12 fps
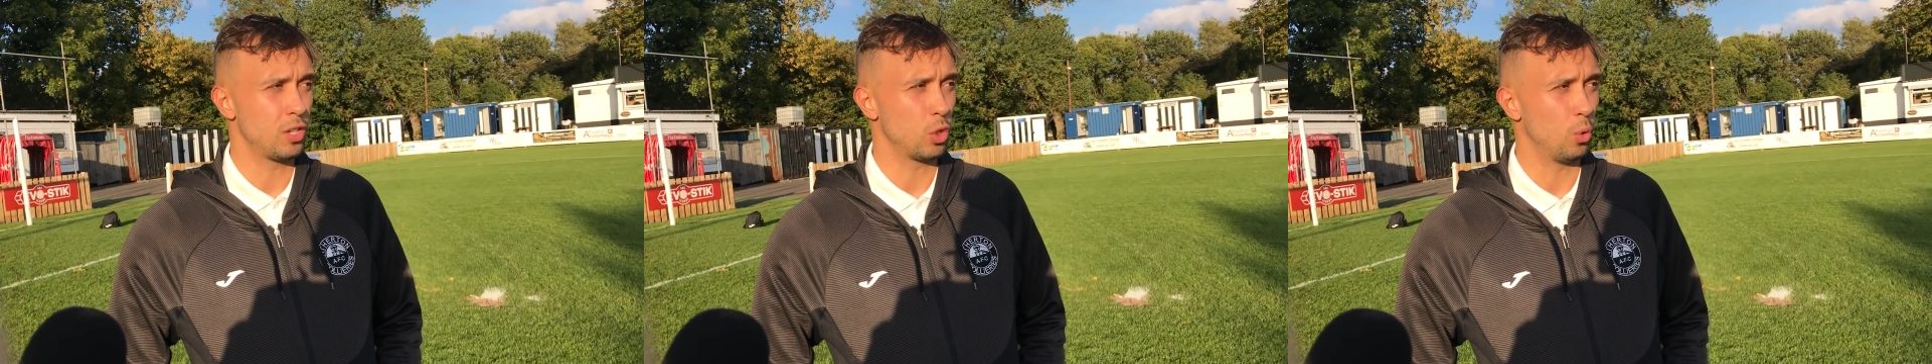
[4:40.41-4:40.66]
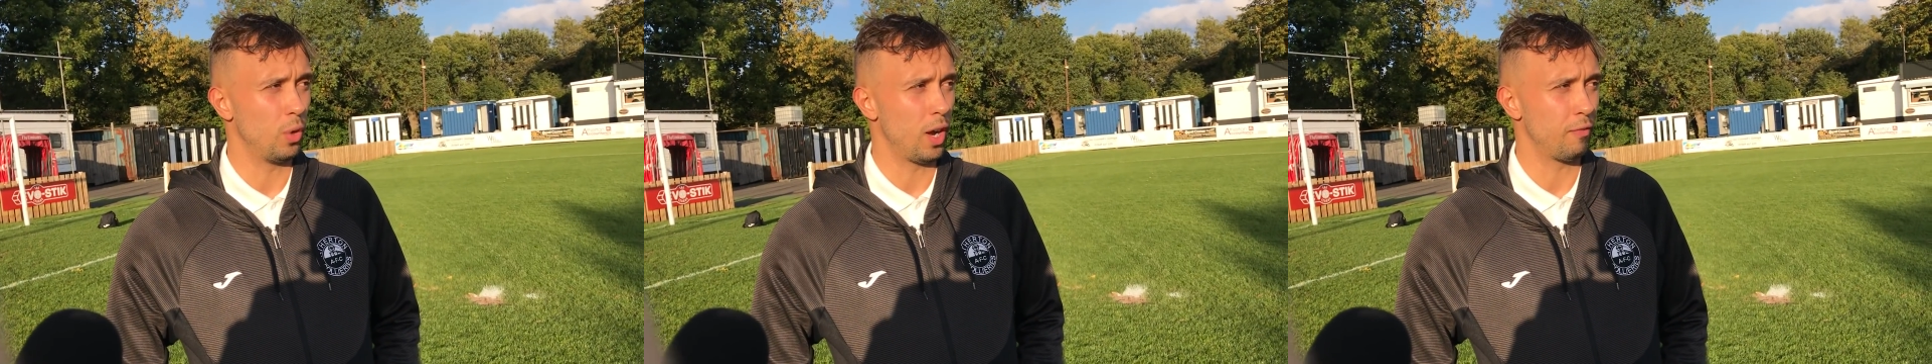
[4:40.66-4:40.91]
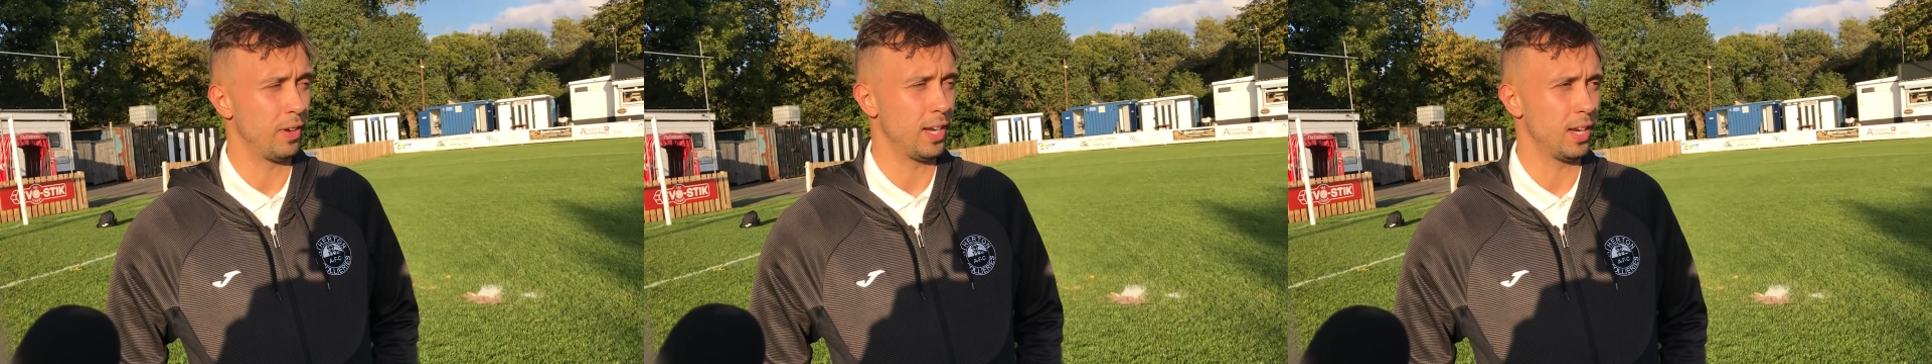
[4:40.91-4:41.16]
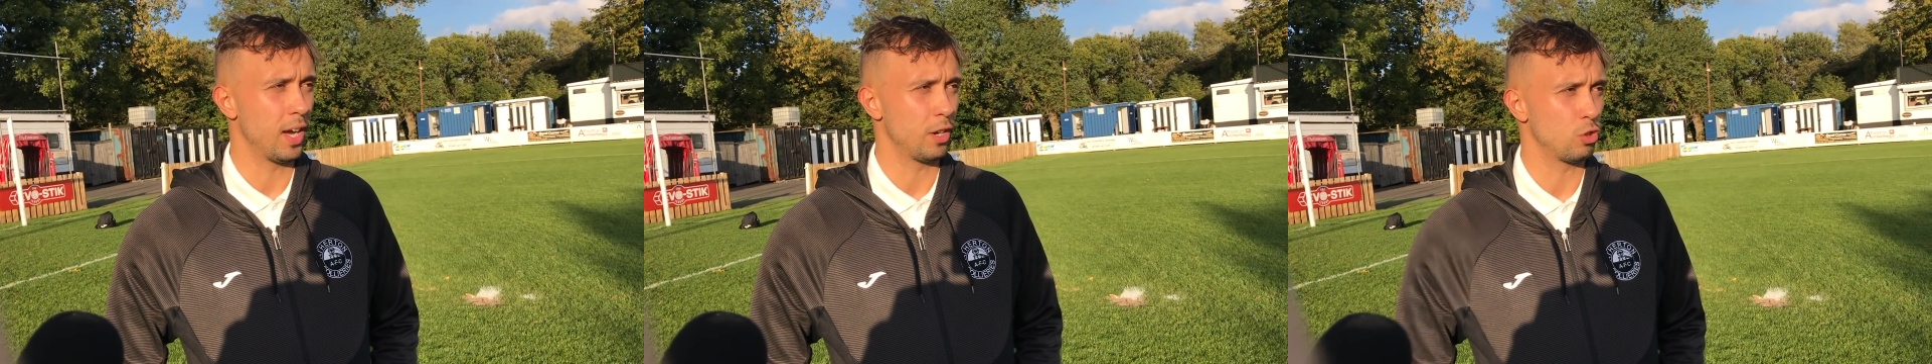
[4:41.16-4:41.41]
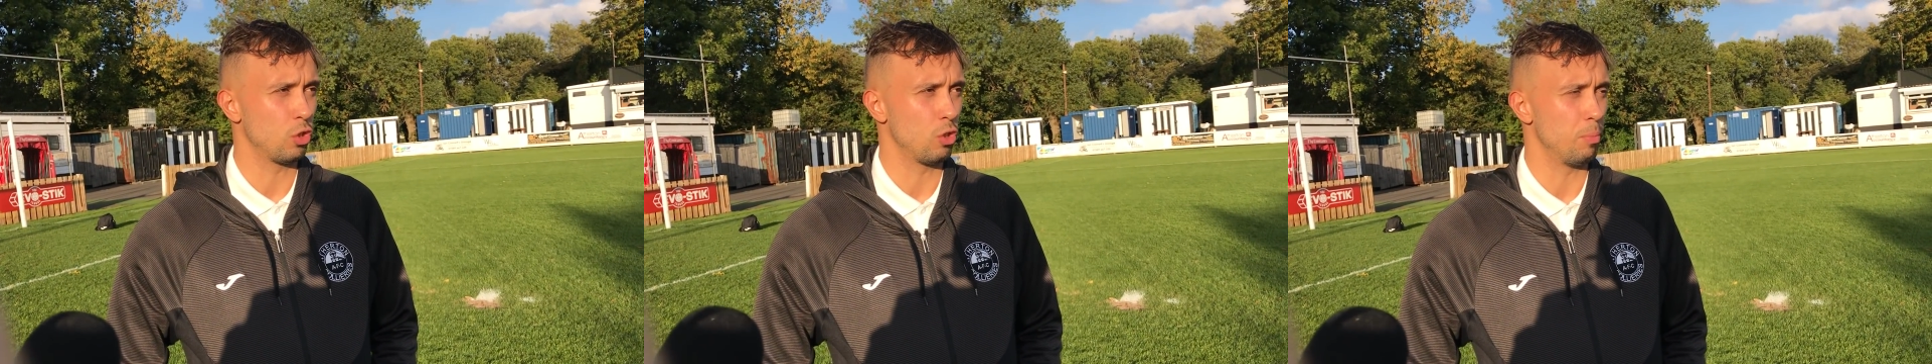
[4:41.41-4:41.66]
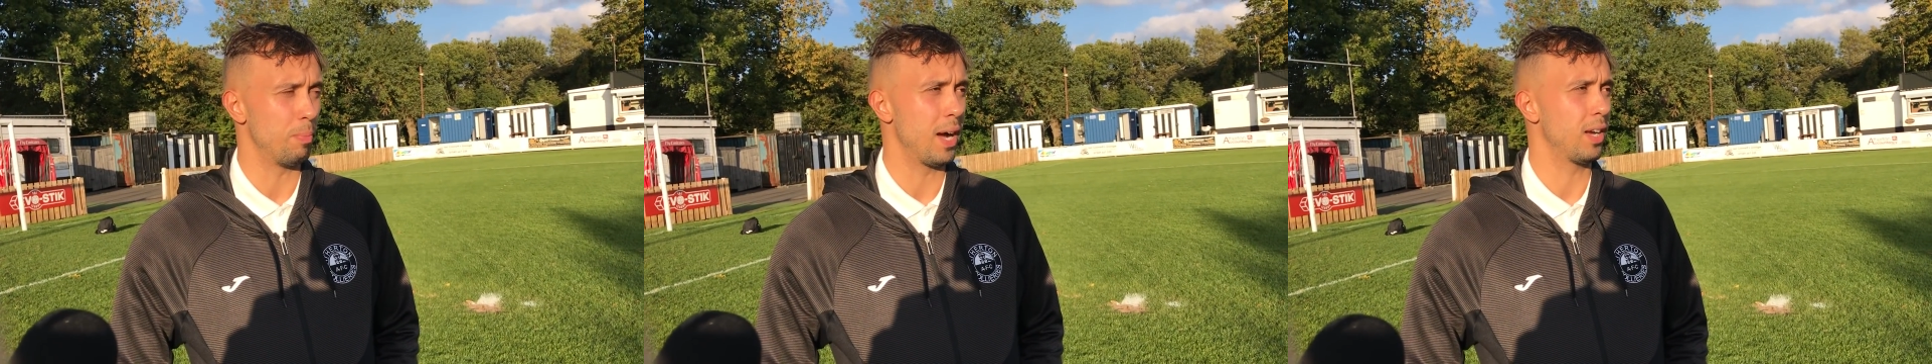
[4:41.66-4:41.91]
so I think it kind of took
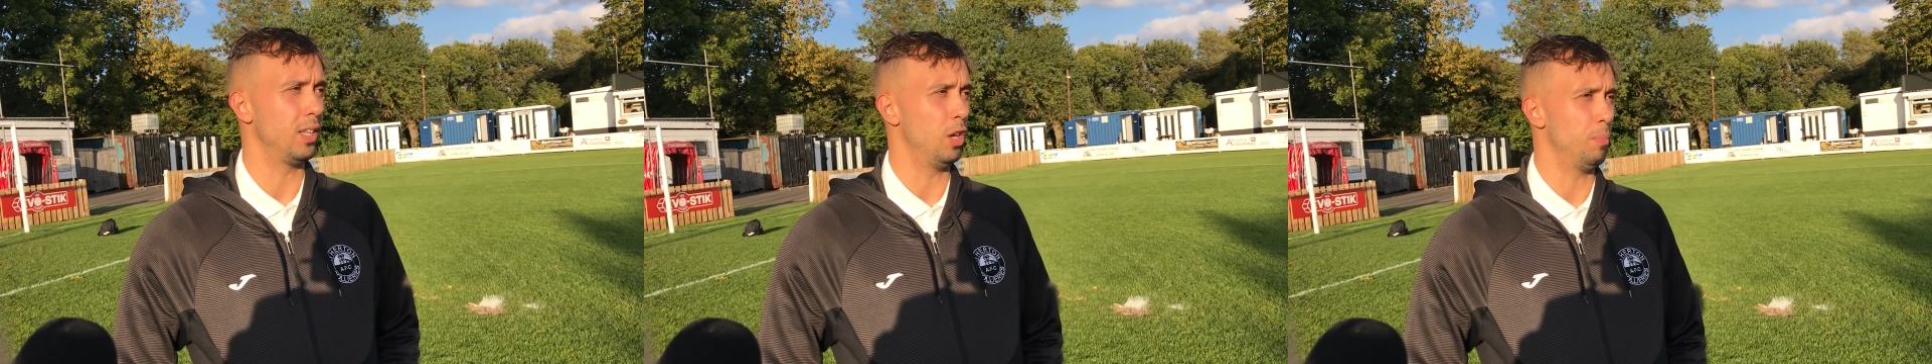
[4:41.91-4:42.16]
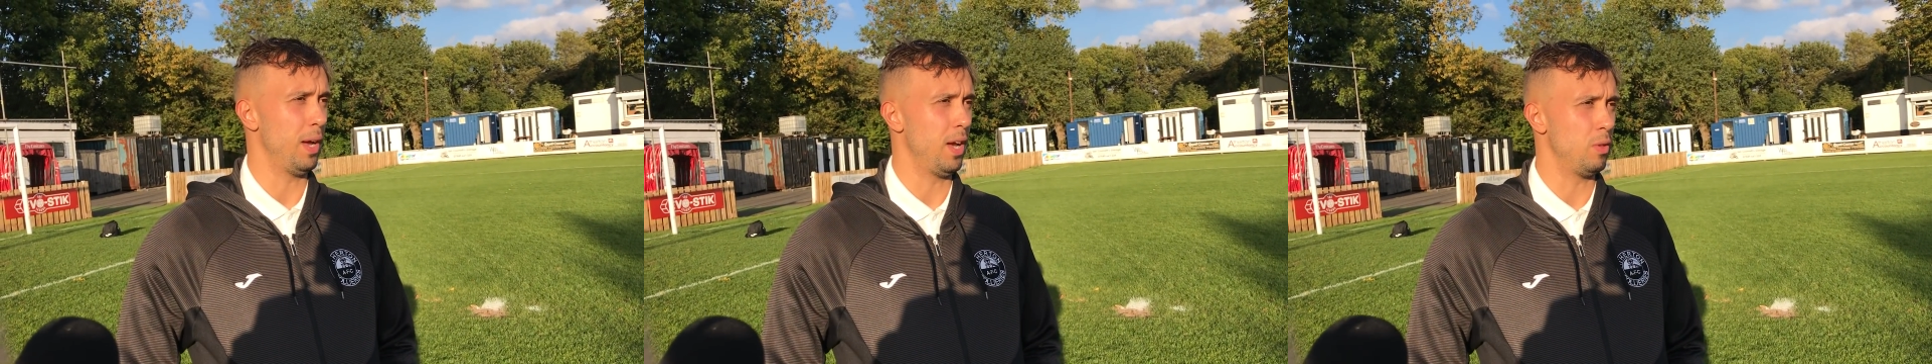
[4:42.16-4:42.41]
them back a little bit,